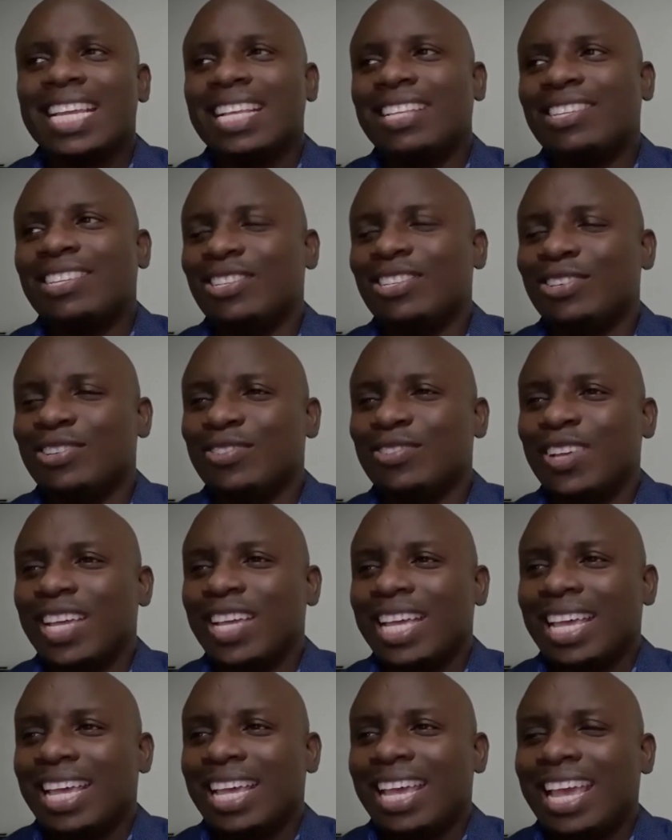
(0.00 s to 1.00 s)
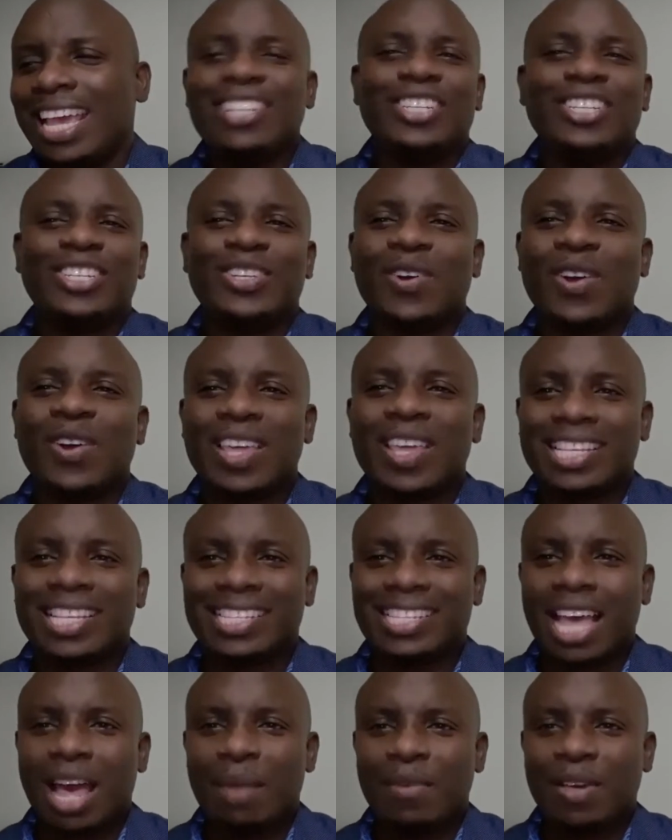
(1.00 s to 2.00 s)
to enjoy the
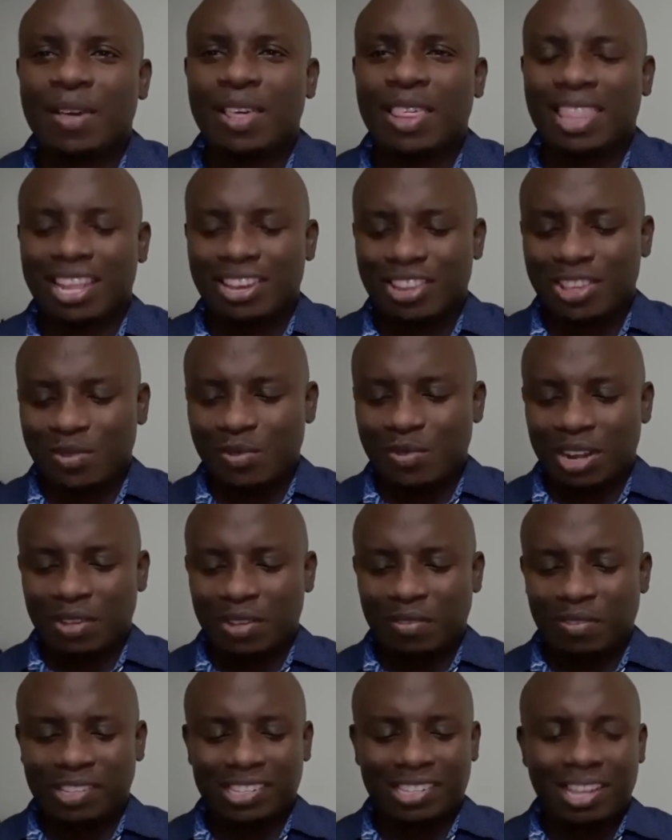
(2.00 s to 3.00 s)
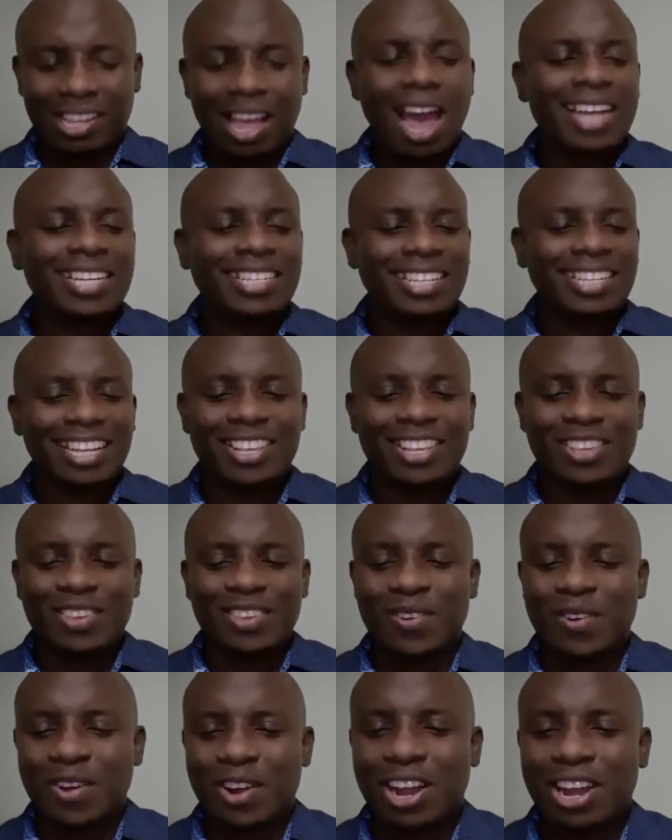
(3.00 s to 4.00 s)
Sabbath and you would have started
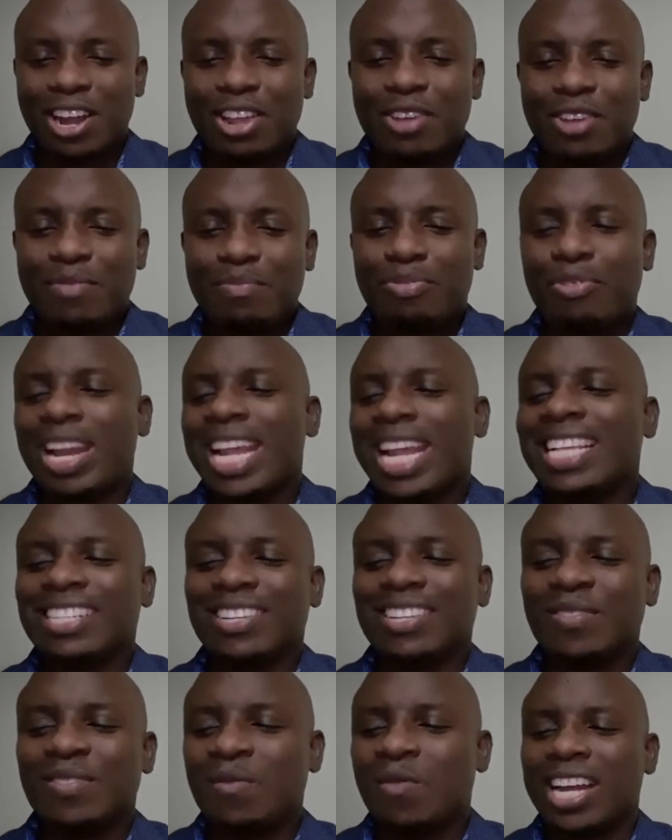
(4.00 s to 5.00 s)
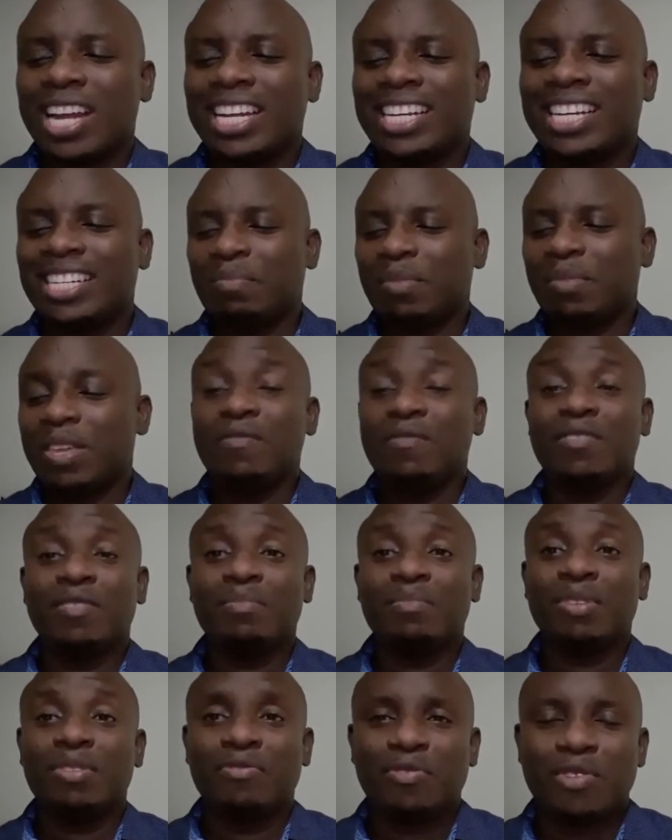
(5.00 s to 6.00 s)
your praise and worship
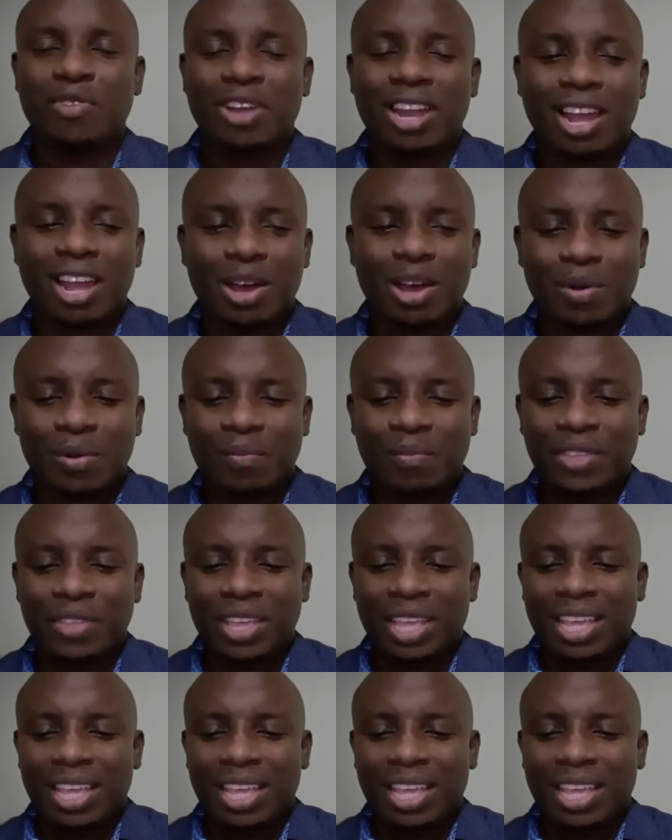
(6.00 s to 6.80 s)
even before now.